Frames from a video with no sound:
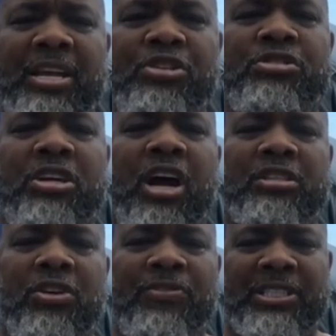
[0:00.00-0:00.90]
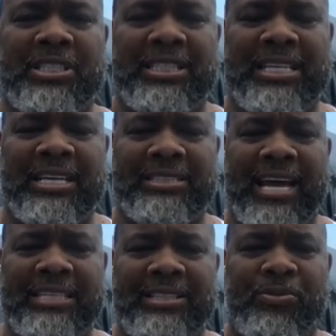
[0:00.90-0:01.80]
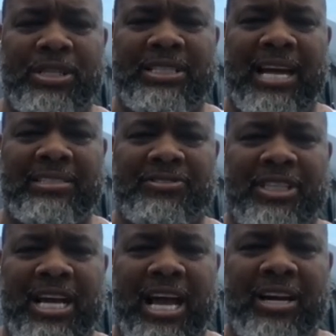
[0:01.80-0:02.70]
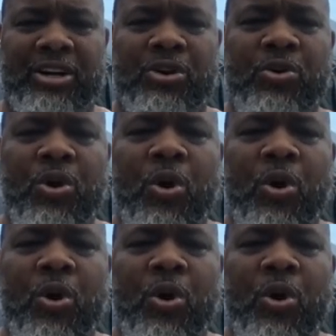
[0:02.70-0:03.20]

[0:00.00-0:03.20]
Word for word: You should also visit the south sides and west sides of Chicago,